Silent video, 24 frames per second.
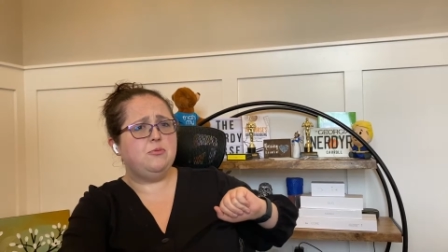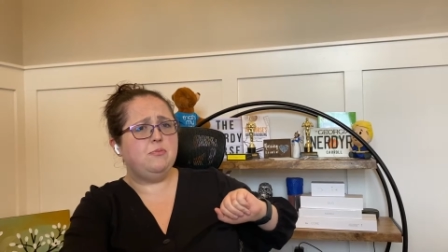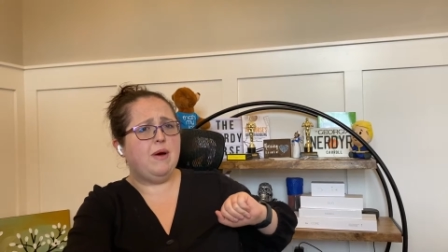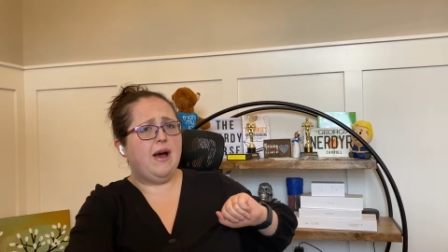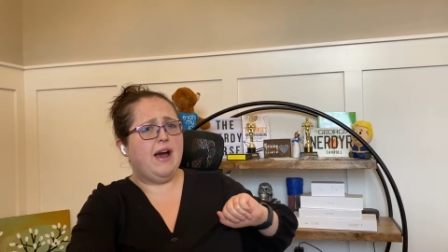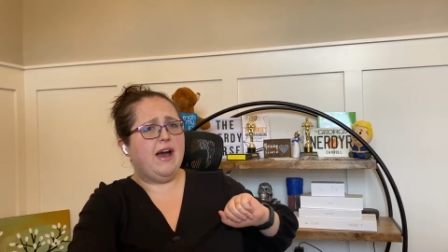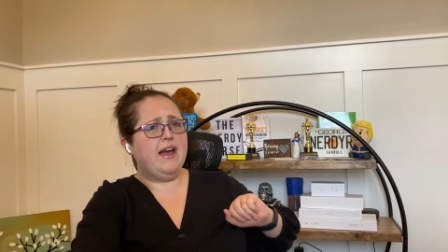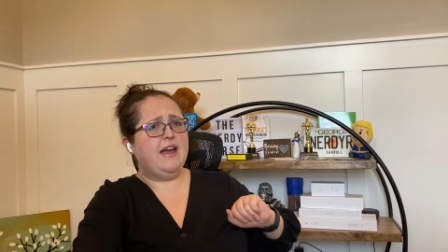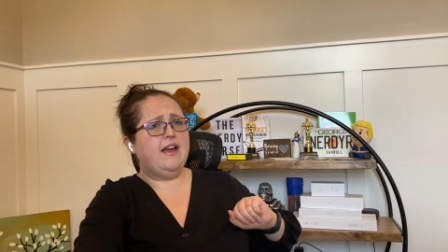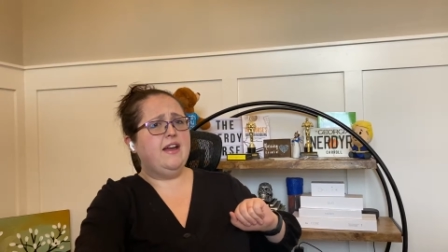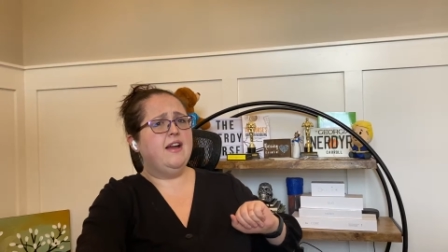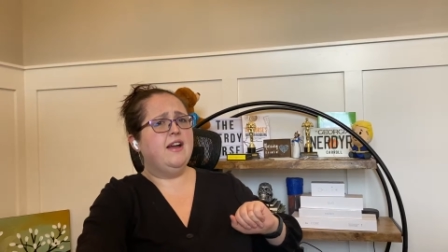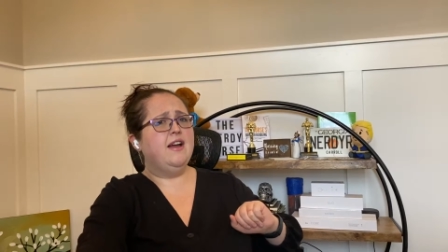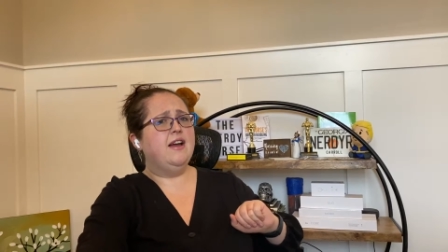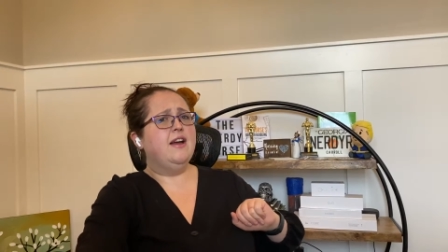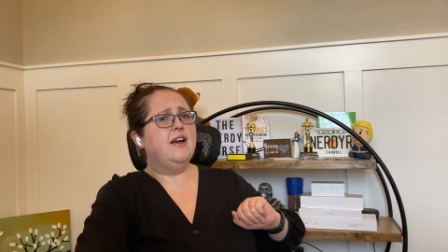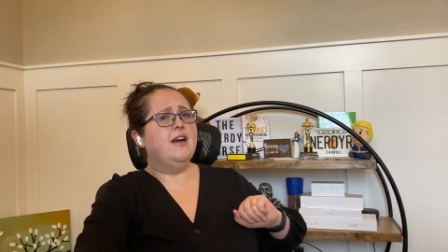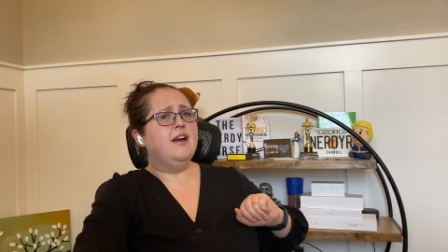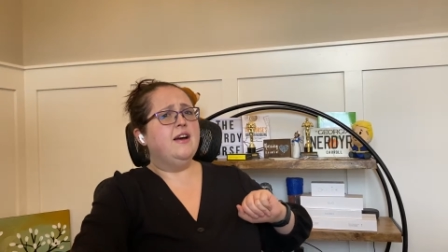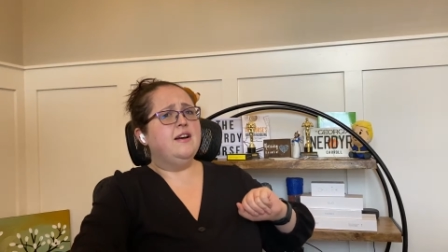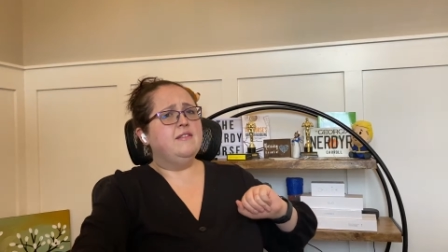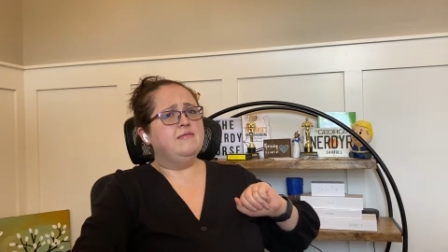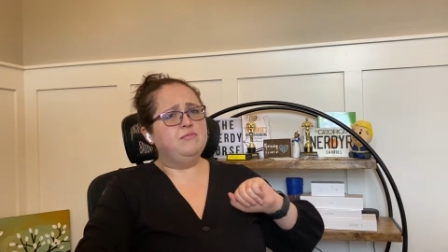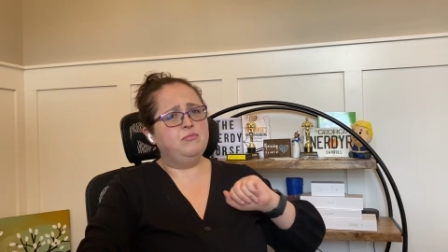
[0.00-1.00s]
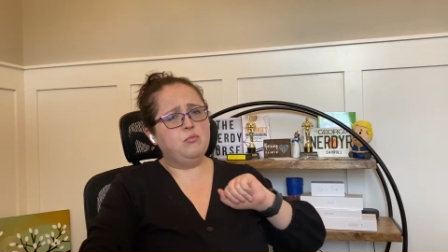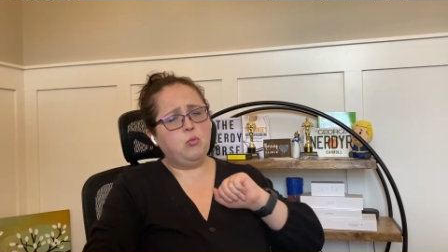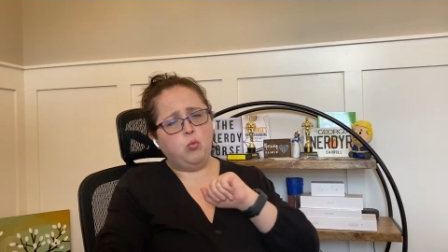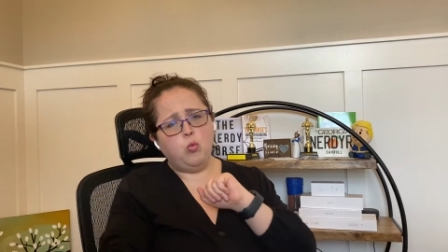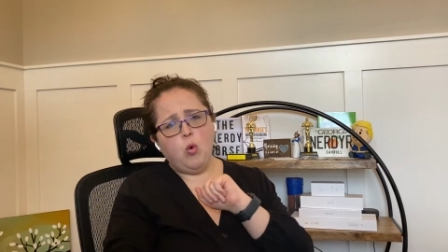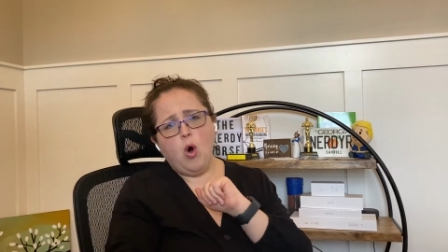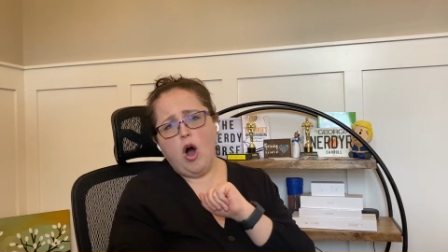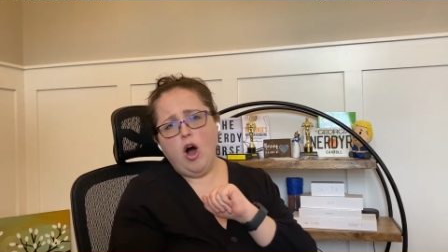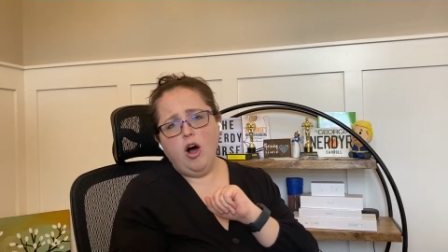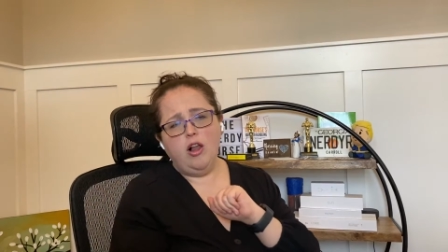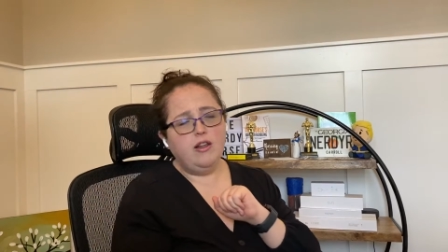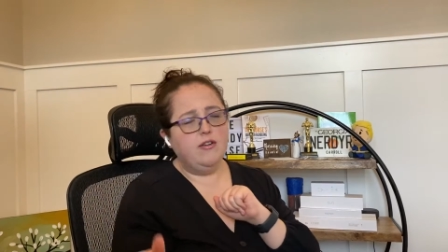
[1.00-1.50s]
my
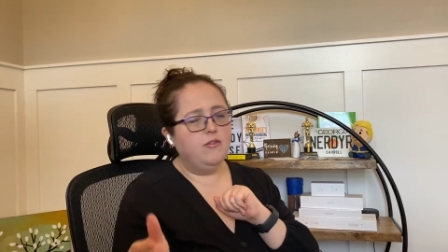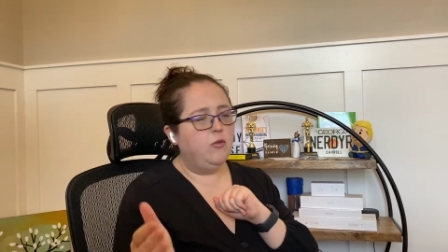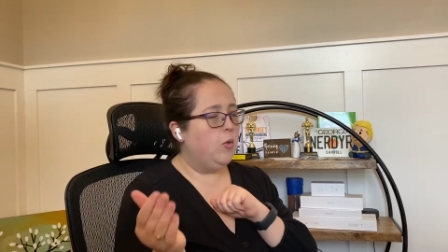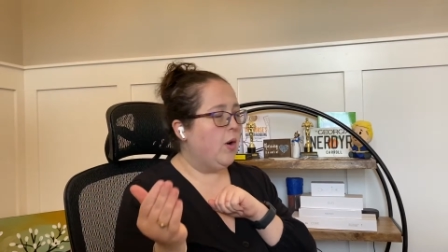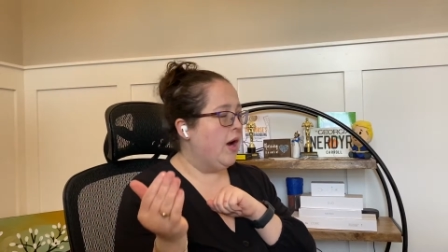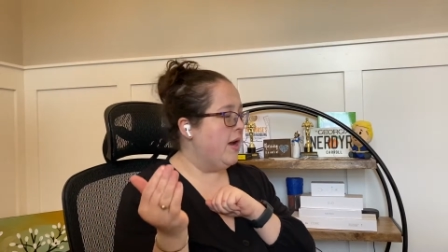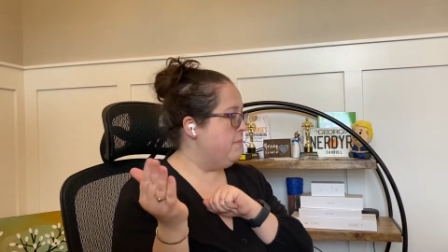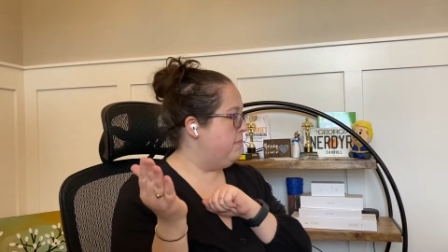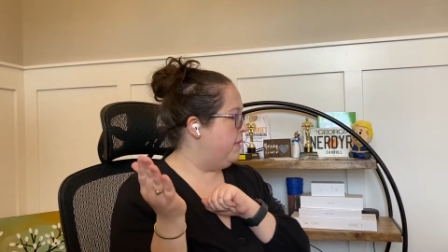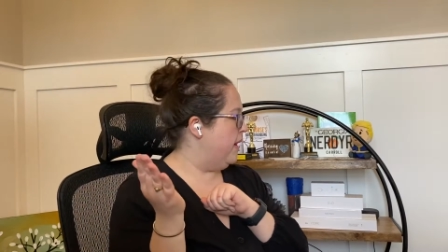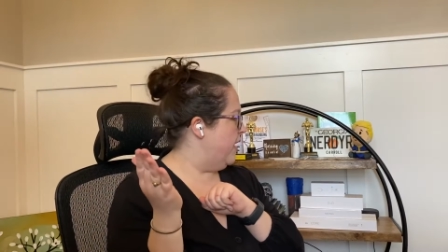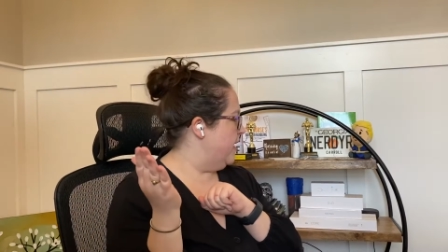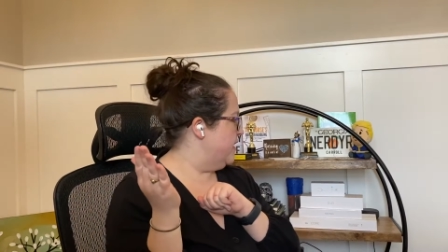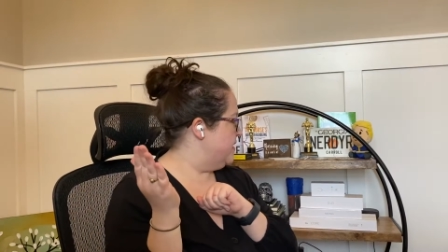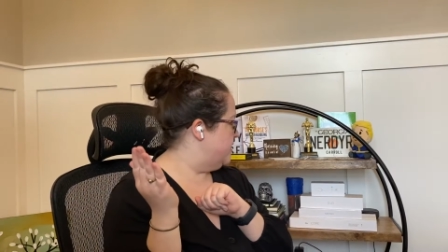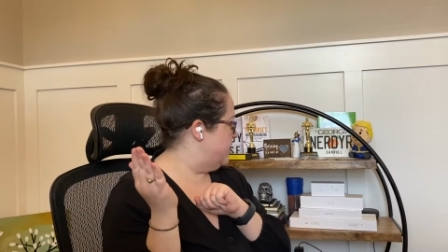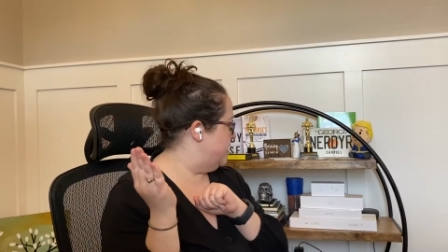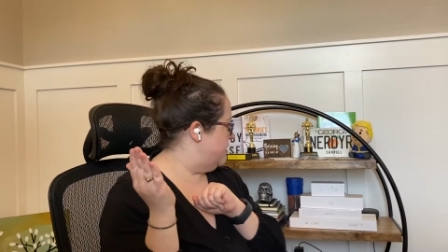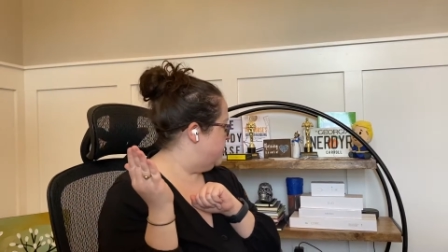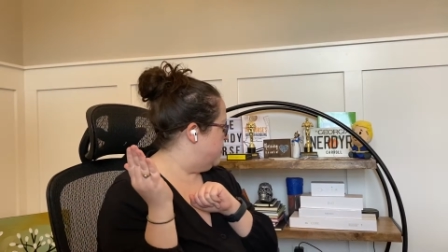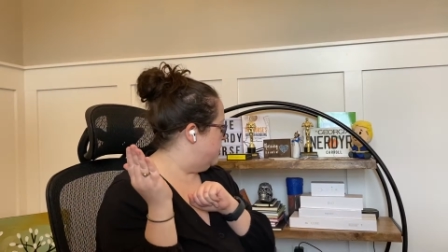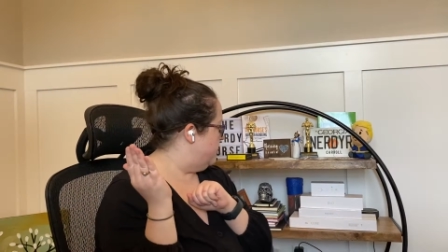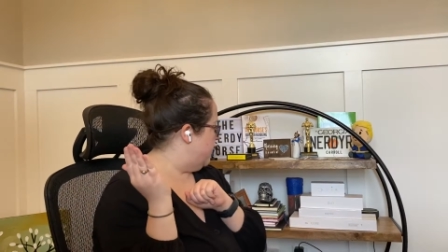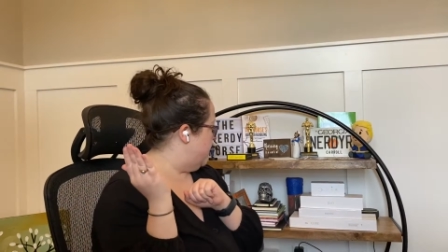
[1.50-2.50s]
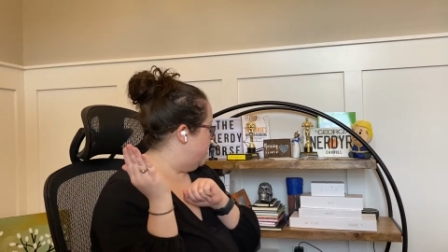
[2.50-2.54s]
wall of white boxes over